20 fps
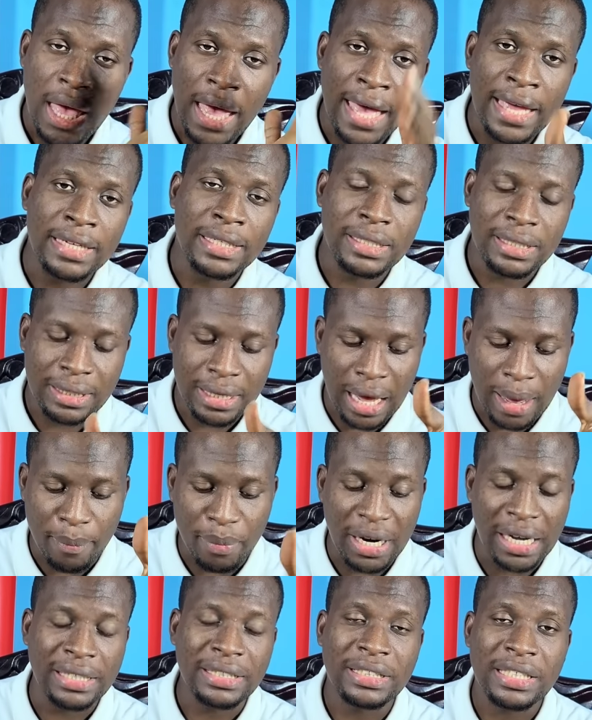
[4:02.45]
And a
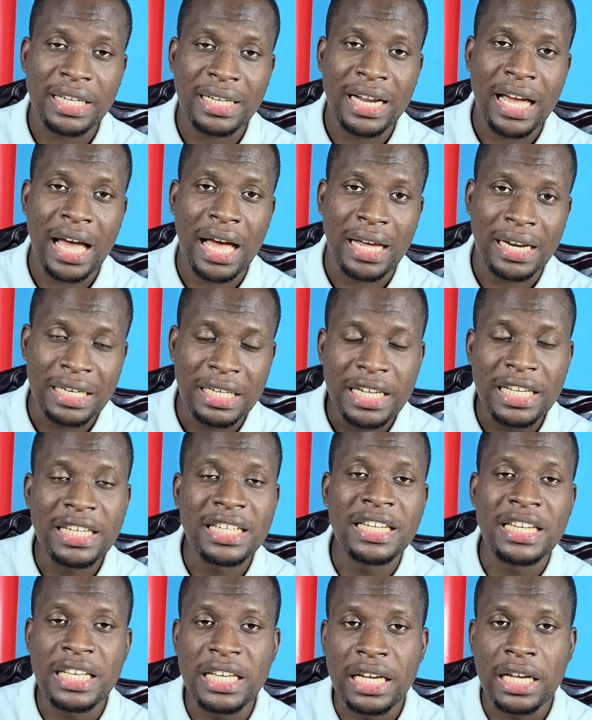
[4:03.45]
brand tena
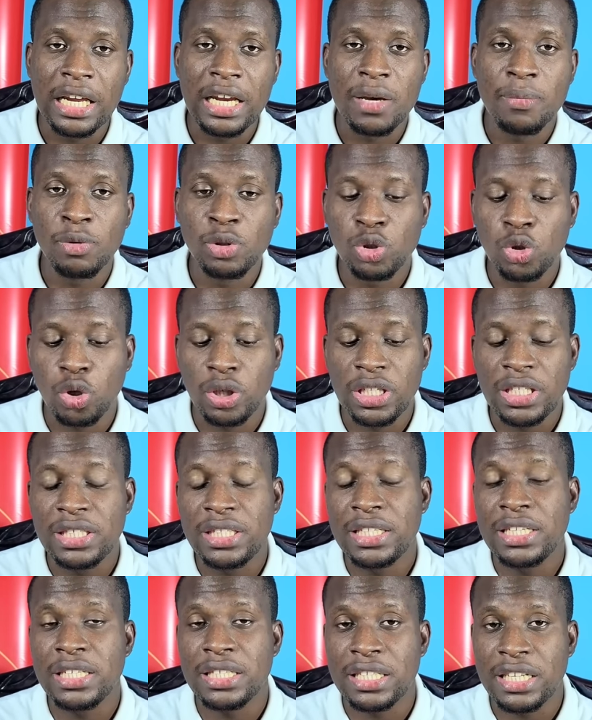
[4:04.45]
lady need claims or the
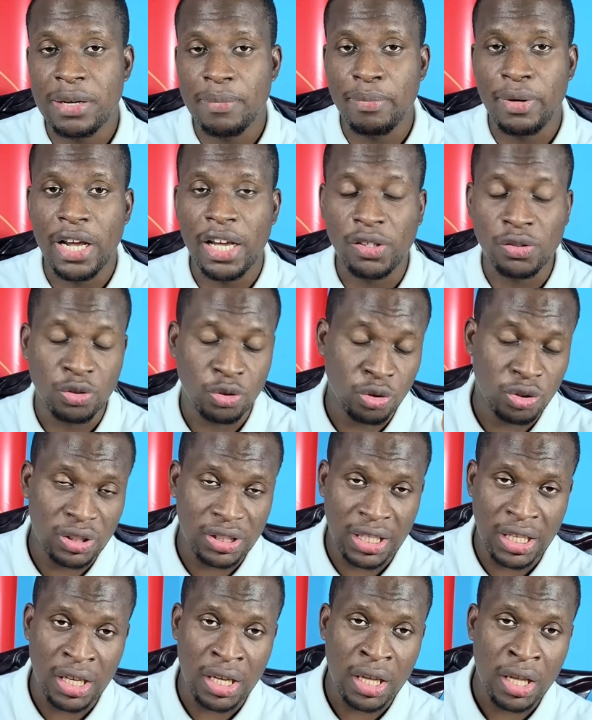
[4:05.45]
ticket in a bread, and also
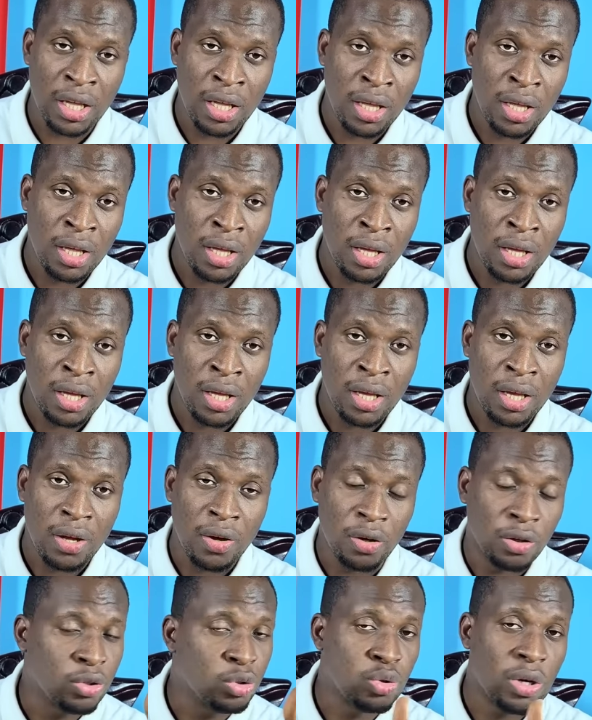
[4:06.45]
say,
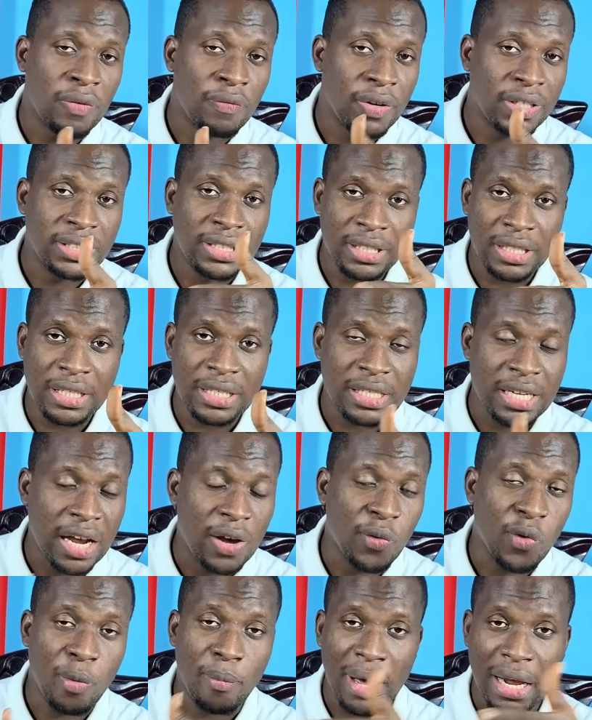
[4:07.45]
on also one for tickets
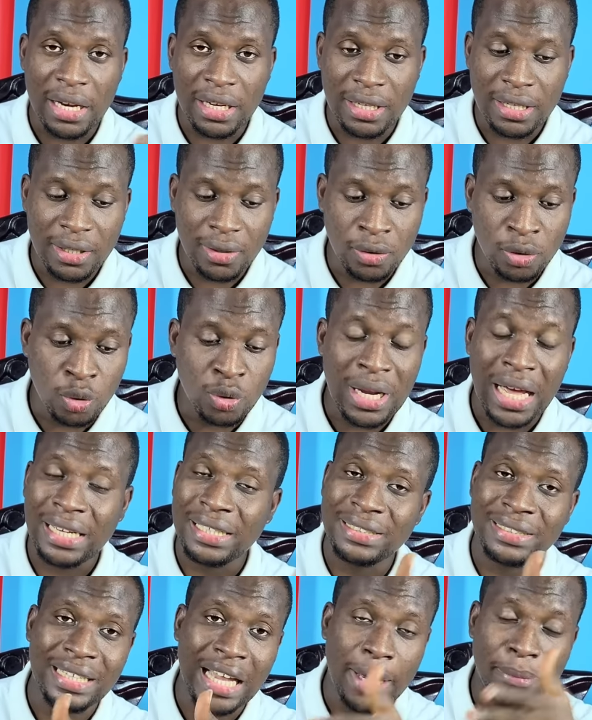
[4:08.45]
now, command lady. So
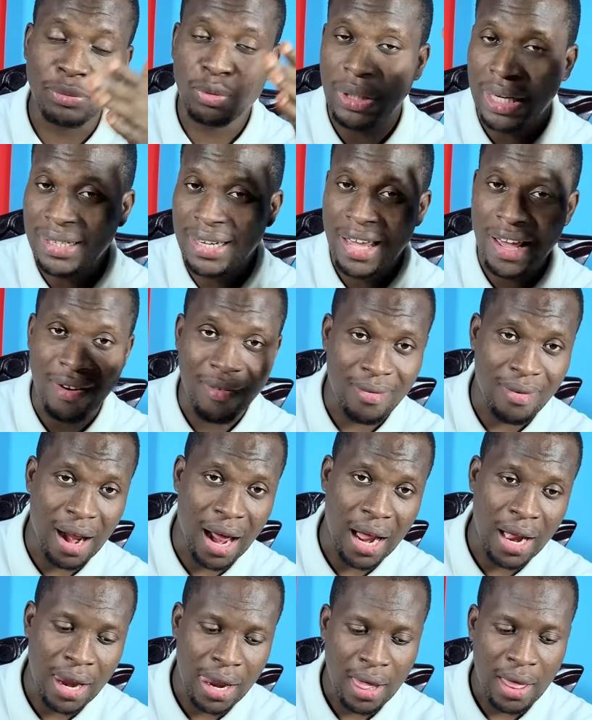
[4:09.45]
that is absurd and
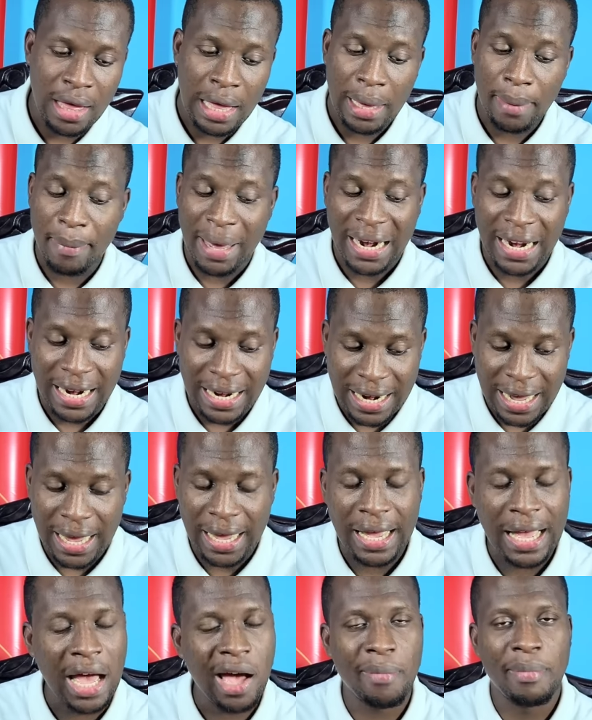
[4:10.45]
ra. But then
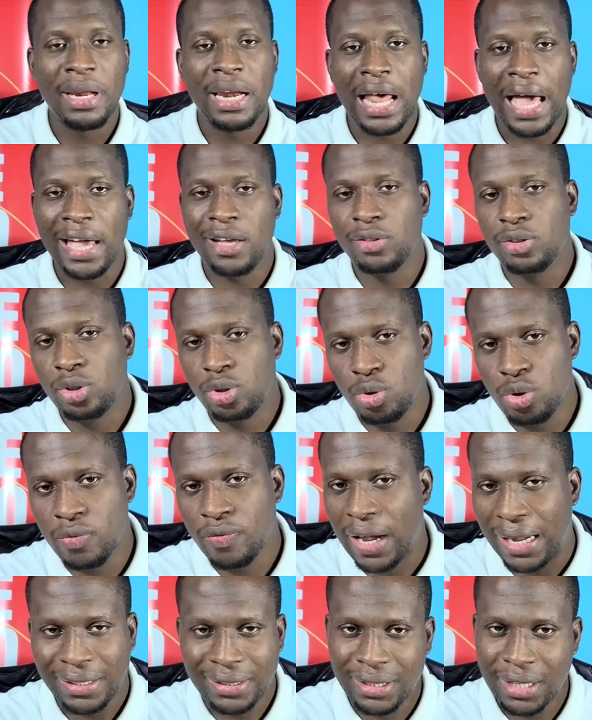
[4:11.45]
I'll be lying to you
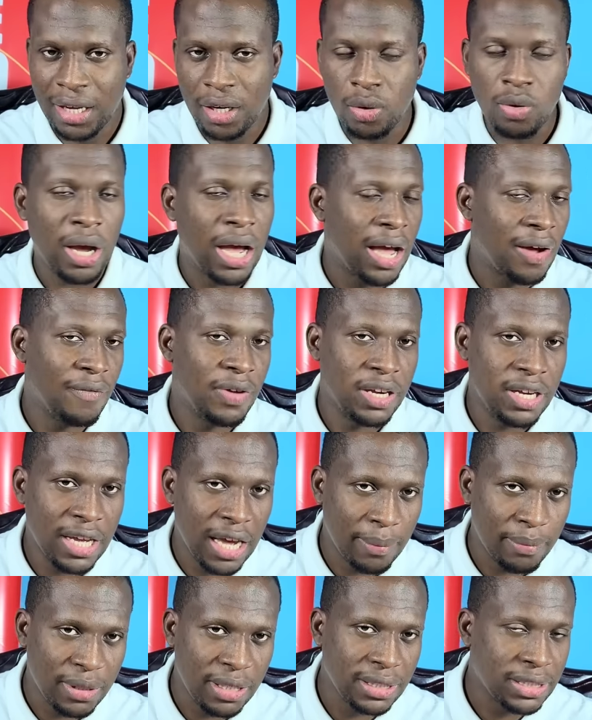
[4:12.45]
if I tell you I have any
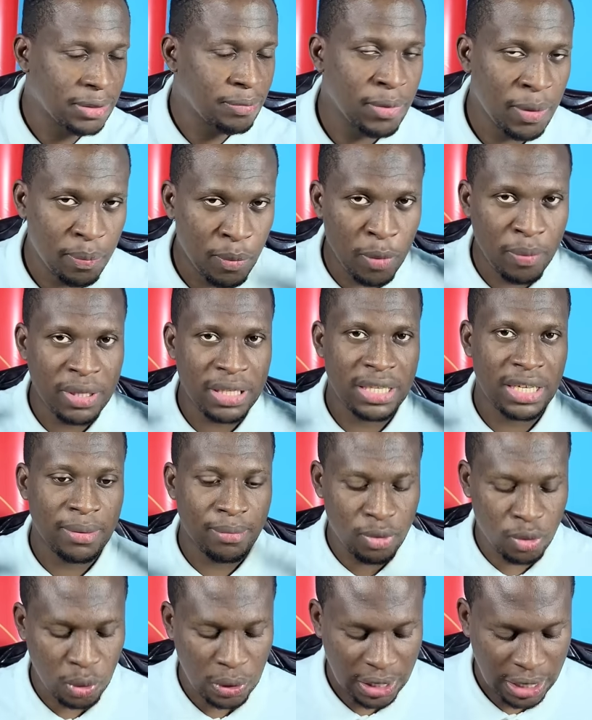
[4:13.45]
updates. Mimbo
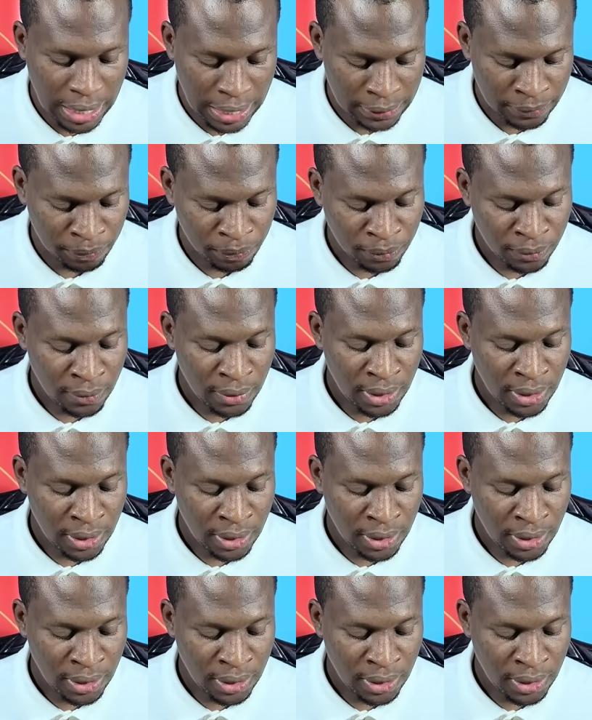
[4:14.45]
Mislim Sonka.